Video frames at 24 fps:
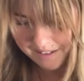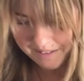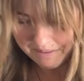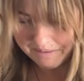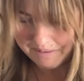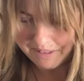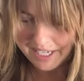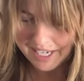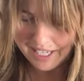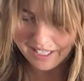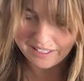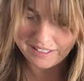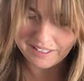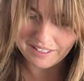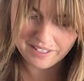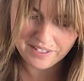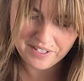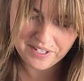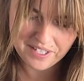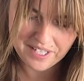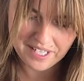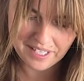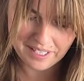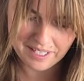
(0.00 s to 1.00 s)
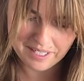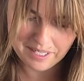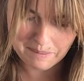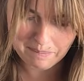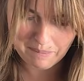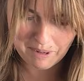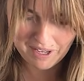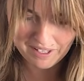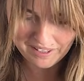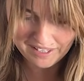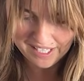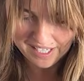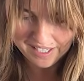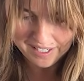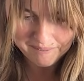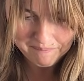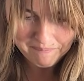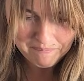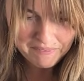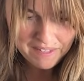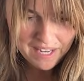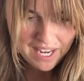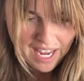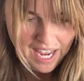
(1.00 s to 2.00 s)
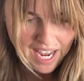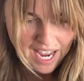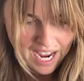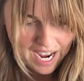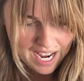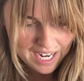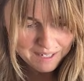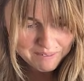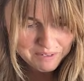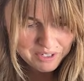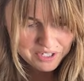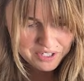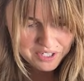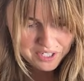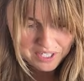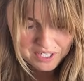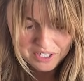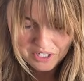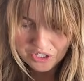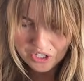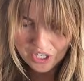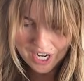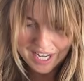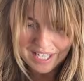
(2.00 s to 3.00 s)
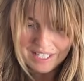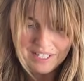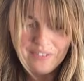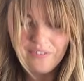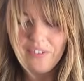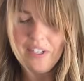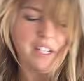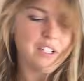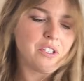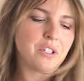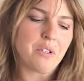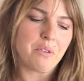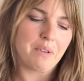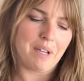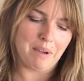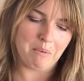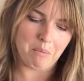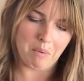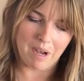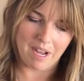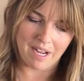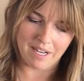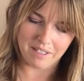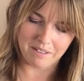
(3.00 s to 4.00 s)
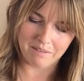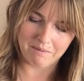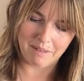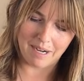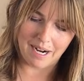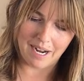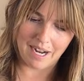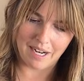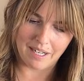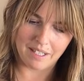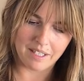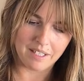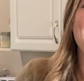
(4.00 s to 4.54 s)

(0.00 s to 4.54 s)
We had a little sticky spot there. And I'm just gonna transfer it to a wire rack.